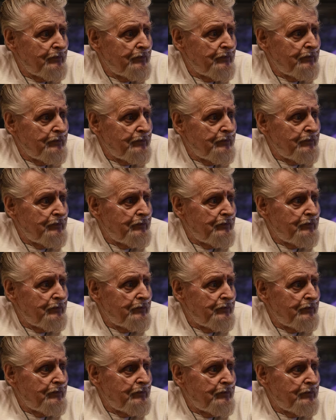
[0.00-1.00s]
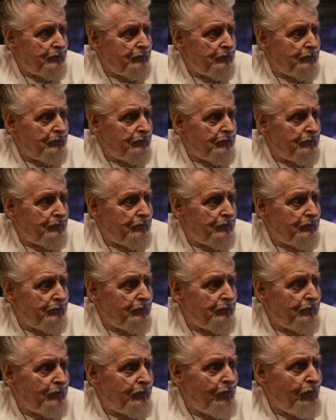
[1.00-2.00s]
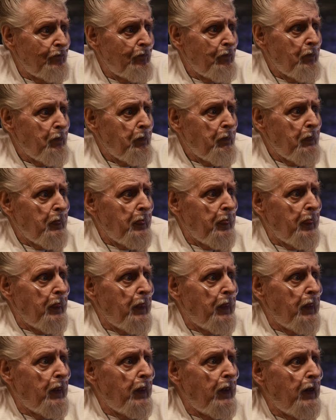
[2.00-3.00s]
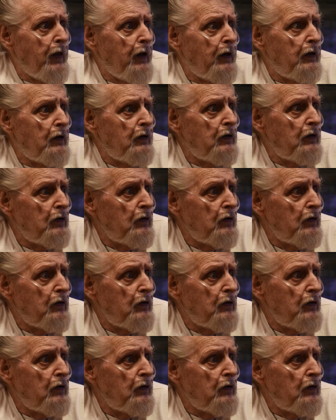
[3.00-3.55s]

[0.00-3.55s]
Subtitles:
Tell him how to bend them. You don't know how to bend them, that's why.